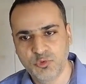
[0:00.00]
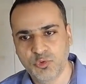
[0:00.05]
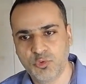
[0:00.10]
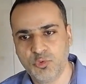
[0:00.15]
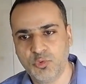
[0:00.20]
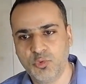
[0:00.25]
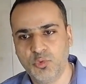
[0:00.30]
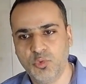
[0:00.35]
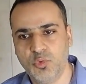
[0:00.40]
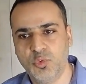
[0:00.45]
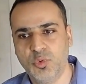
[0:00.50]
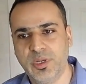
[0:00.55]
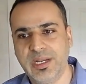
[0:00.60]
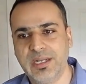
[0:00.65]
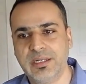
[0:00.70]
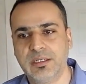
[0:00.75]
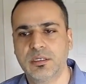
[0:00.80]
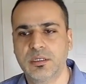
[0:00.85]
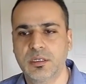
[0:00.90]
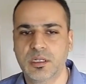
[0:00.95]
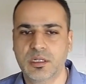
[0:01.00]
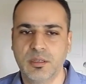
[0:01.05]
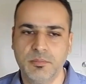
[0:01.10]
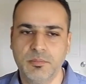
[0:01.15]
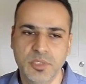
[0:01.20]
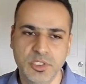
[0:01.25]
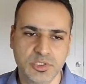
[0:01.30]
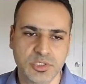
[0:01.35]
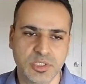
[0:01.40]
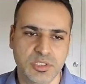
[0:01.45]
through internal
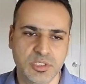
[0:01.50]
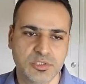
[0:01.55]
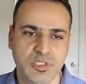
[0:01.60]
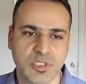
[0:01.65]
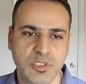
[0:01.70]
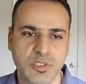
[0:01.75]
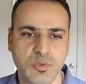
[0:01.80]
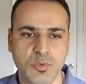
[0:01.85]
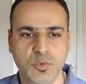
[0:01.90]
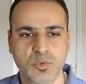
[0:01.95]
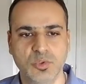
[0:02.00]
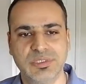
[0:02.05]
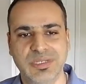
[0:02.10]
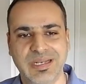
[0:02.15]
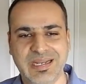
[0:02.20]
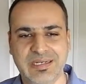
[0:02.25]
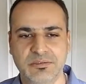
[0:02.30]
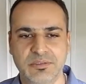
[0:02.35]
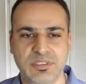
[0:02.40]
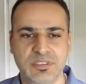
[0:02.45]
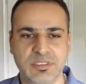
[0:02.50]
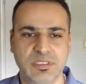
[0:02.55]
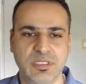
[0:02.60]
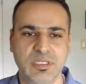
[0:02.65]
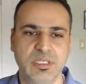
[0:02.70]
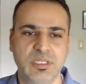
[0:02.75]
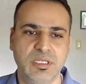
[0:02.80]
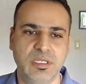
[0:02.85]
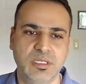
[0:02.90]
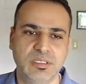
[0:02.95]
combustion engine use,
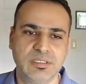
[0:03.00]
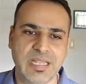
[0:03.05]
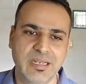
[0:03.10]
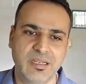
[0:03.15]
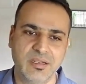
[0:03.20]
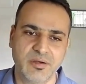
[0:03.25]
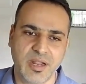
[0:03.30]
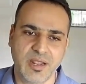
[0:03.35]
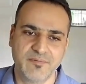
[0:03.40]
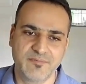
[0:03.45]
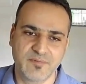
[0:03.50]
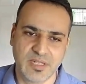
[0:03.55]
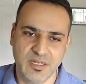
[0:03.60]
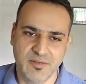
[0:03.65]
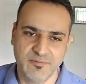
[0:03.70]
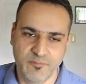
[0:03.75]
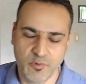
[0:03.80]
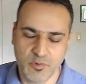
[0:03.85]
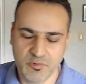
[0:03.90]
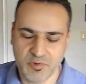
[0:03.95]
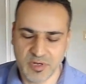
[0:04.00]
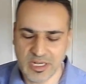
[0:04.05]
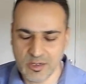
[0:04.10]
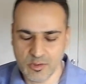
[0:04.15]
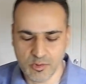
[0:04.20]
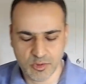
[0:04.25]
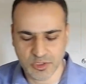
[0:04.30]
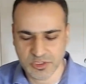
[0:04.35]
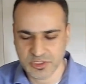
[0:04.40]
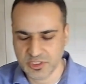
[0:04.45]
electricity, telegraph, telephone,
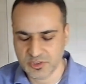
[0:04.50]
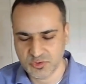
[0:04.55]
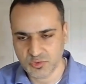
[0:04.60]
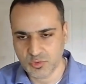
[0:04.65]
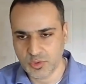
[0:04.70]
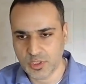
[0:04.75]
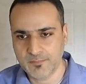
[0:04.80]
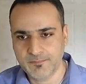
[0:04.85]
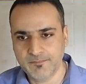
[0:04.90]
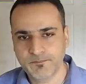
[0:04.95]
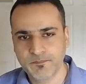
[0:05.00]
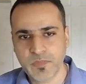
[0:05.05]
railroads, and so on.